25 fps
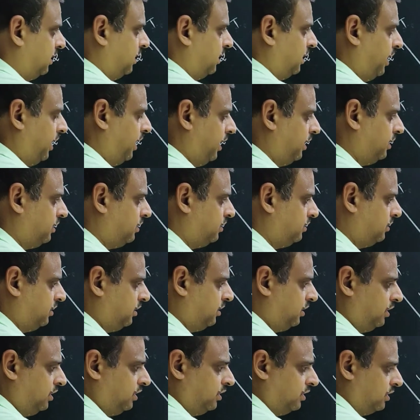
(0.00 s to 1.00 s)
and
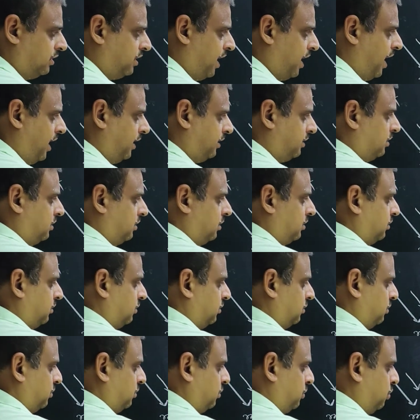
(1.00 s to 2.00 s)
in that
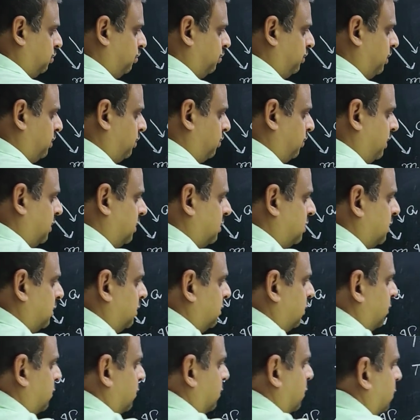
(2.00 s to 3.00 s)
two
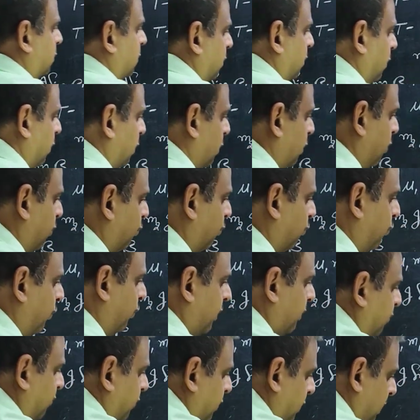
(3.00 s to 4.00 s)
equations
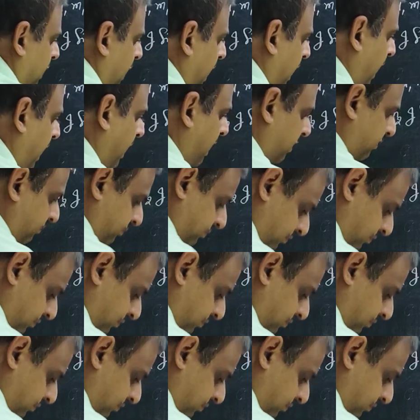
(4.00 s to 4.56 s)
we will have